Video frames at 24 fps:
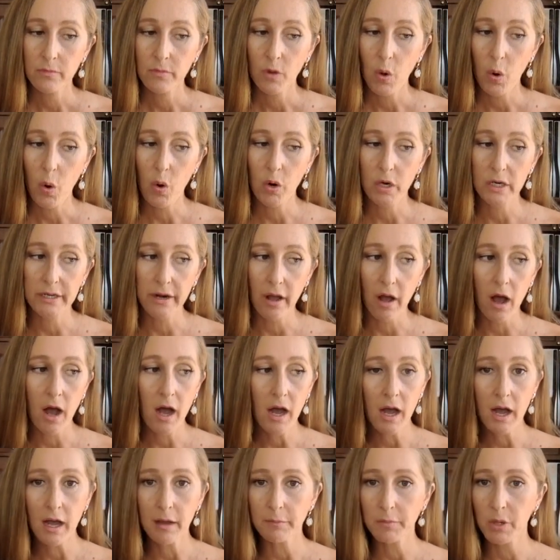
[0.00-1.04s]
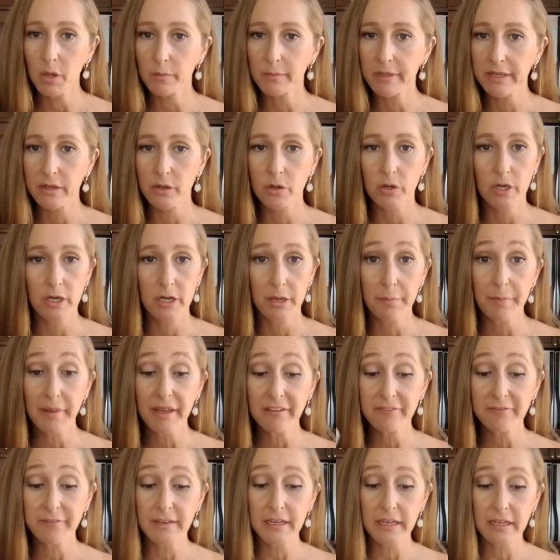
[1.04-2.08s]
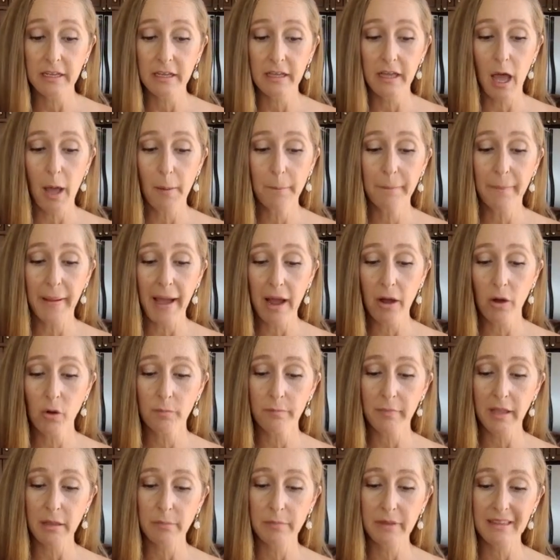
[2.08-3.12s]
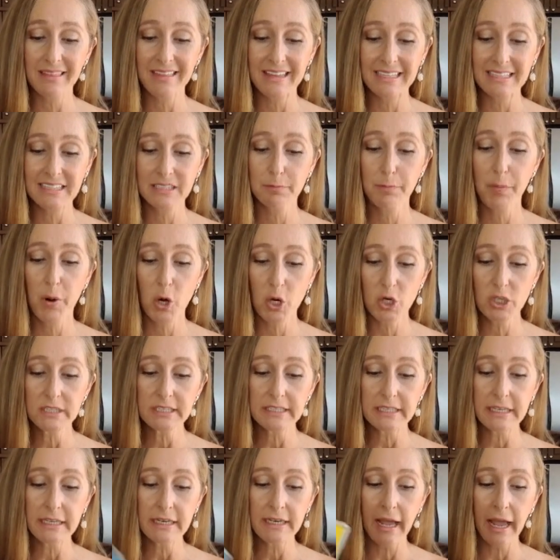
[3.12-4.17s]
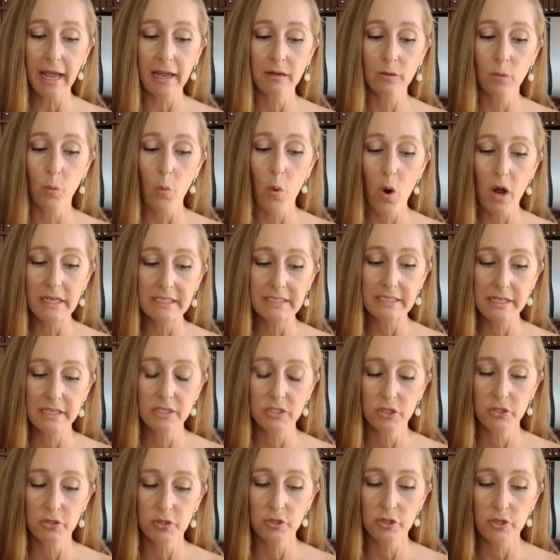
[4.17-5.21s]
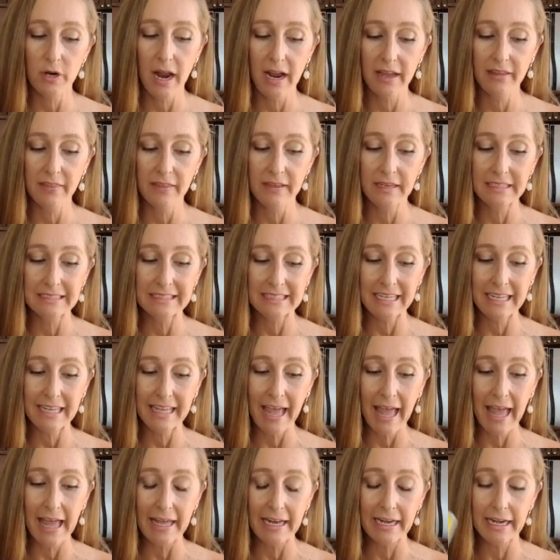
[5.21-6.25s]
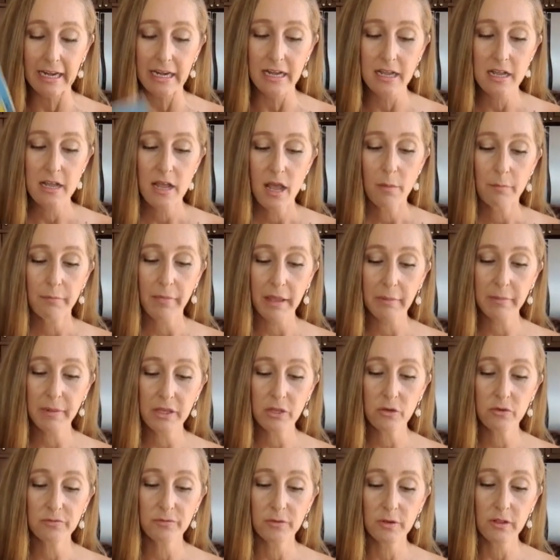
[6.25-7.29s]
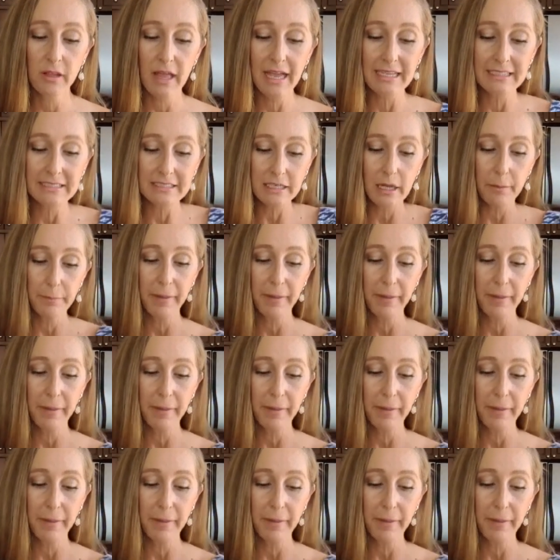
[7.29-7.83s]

or an aha moment or an epiphany about maybe this person and wanting to try things again. Maybe you've realized a